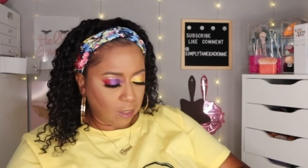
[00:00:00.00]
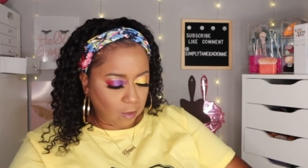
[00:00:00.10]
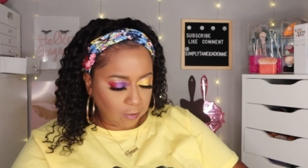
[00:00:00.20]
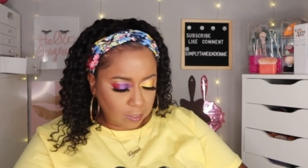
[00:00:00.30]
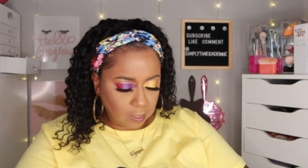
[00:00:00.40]

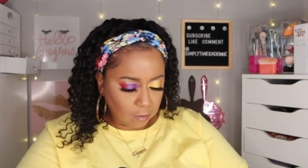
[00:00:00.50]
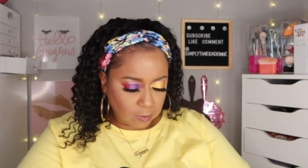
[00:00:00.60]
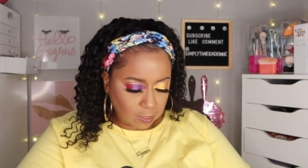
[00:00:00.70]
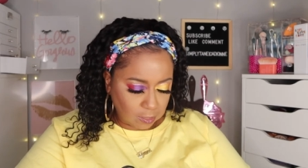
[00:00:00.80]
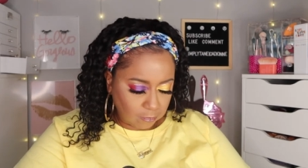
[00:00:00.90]
All the other
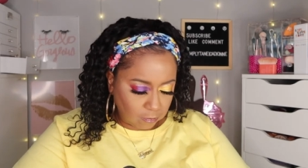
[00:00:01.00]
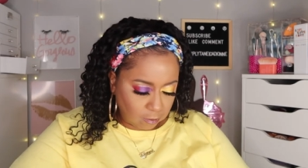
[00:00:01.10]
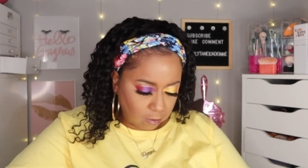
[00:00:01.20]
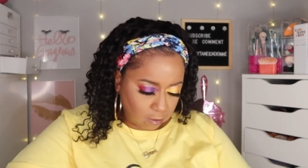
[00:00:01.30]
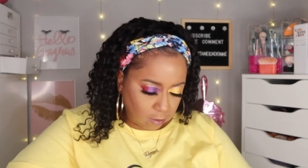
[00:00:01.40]
ones I
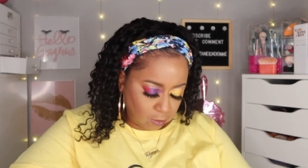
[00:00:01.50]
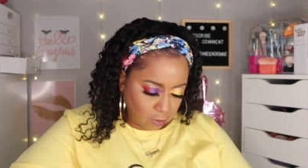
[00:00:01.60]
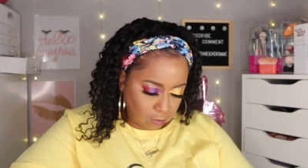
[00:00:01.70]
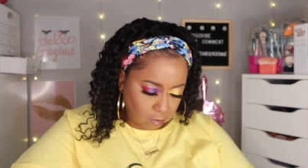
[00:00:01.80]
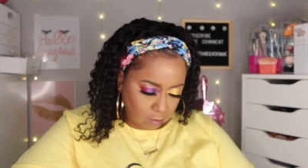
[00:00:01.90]
never,
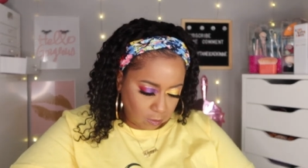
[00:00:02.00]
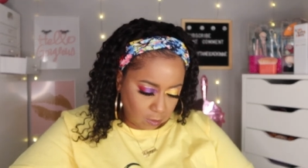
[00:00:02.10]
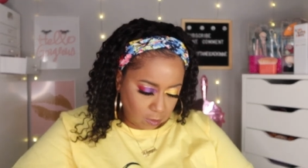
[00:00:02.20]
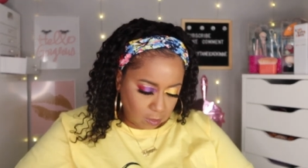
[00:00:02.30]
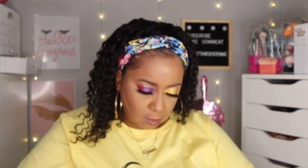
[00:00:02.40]
you know,
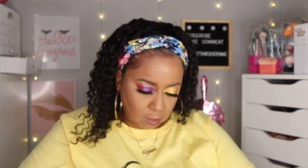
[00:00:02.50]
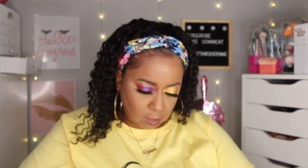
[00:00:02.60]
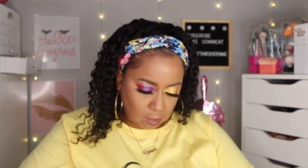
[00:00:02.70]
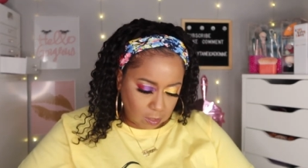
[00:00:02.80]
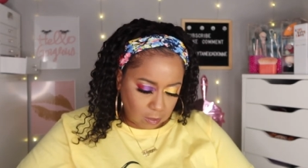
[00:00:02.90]

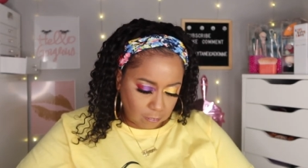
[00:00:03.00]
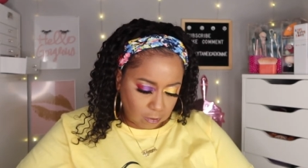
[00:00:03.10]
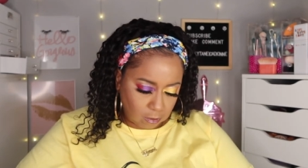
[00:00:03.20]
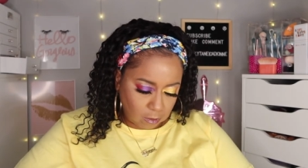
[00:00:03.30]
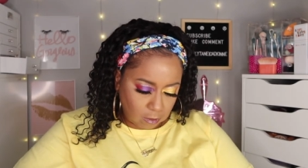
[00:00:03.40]
I
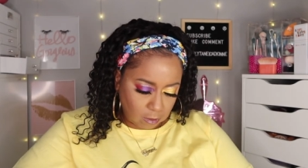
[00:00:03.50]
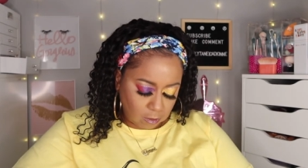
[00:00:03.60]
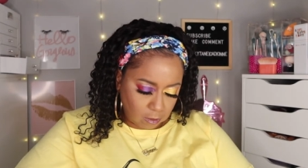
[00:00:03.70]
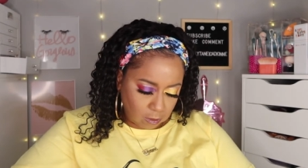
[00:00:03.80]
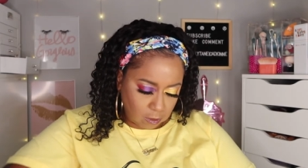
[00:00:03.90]
never
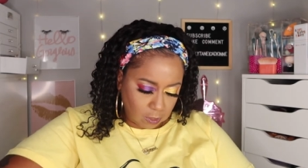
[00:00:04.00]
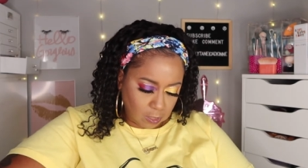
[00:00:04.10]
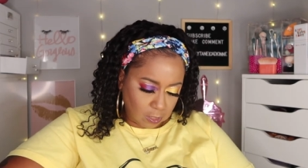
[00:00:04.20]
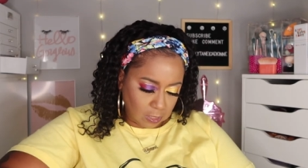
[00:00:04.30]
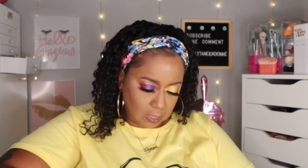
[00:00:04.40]

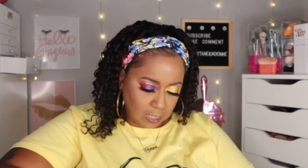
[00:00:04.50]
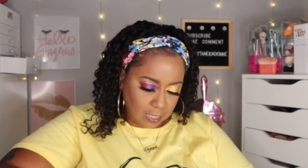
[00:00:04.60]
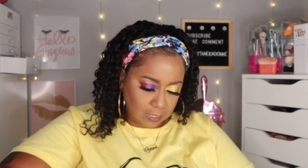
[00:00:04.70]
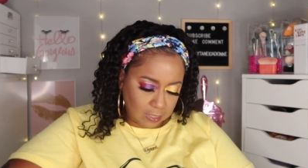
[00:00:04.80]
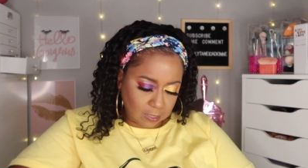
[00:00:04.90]

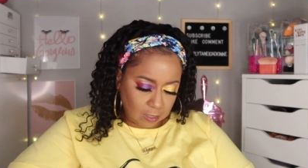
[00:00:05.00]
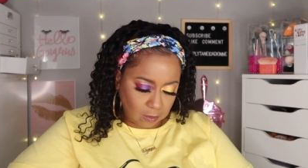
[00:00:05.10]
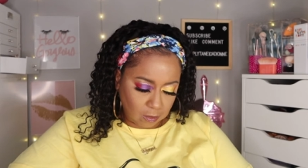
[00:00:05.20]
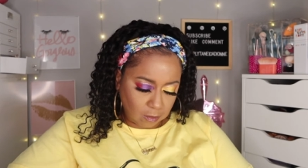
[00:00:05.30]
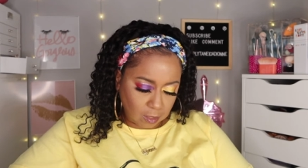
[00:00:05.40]
got because,
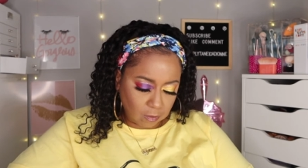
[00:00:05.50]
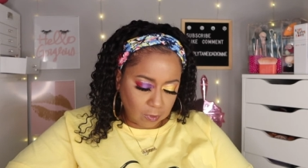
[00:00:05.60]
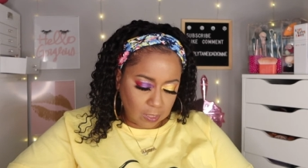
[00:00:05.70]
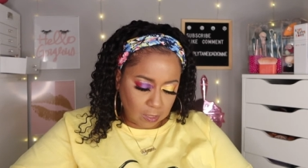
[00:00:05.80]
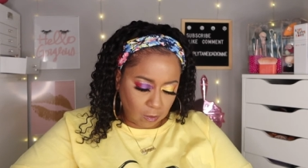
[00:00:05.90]
you know, I
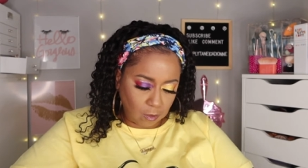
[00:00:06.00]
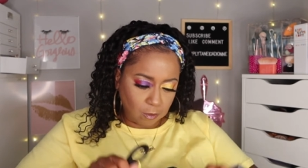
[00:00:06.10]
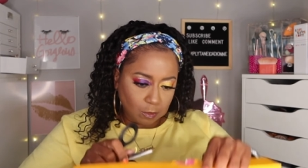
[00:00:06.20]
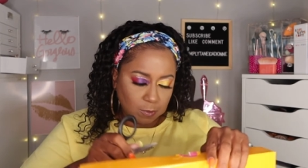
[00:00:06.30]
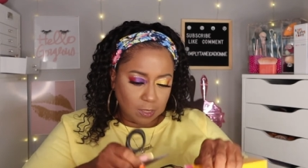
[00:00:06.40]
don't need all
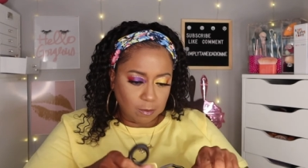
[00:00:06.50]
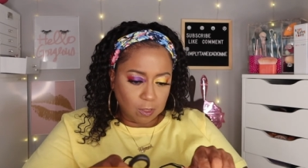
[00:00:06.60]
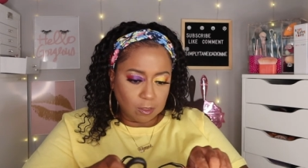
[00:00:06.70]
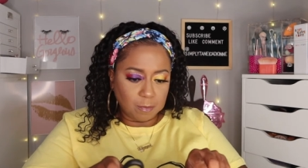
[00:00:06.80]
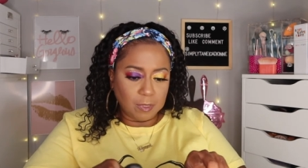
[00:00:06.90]
those many mirrors.